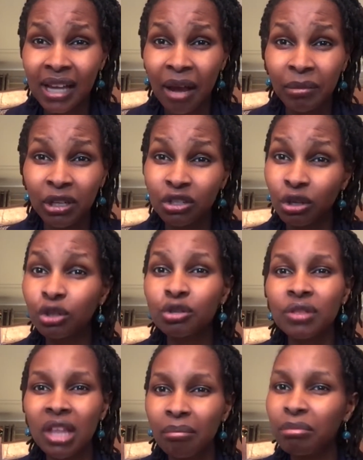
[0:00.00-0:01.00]
I mean, talk to
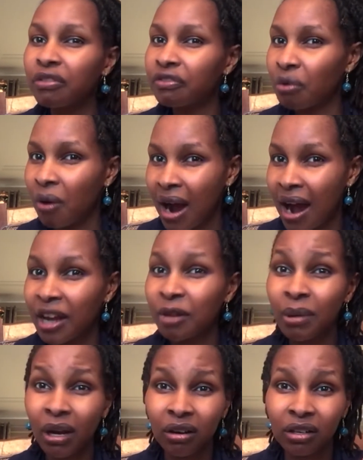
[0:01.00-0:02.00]
them beforehand
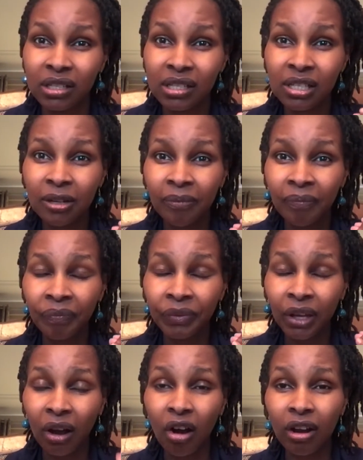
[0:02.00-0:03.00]
because
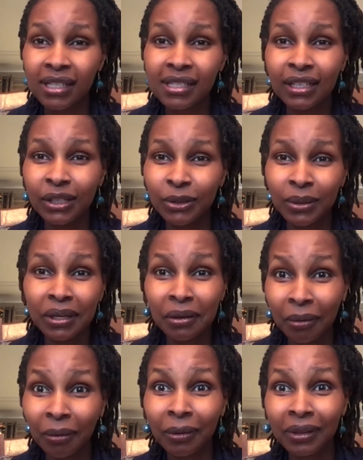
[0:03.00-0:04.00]
honestly, you need
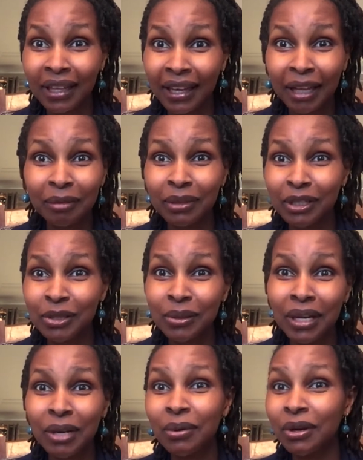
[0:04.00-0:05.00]
all the help that you
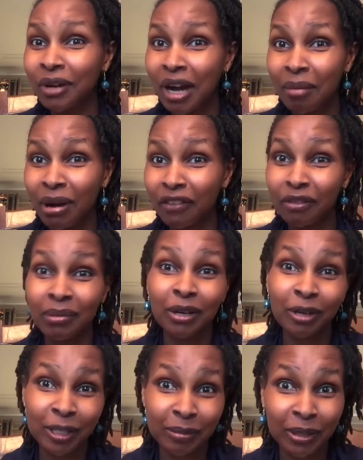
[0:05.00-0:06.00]
need when you come back from the
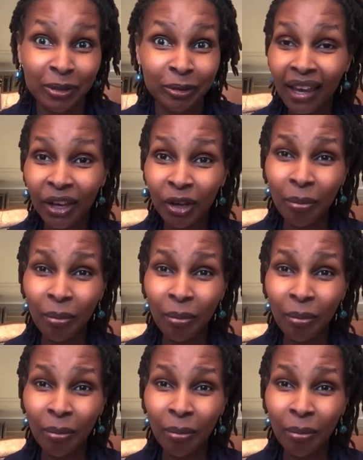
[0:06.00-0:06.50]
hospital. You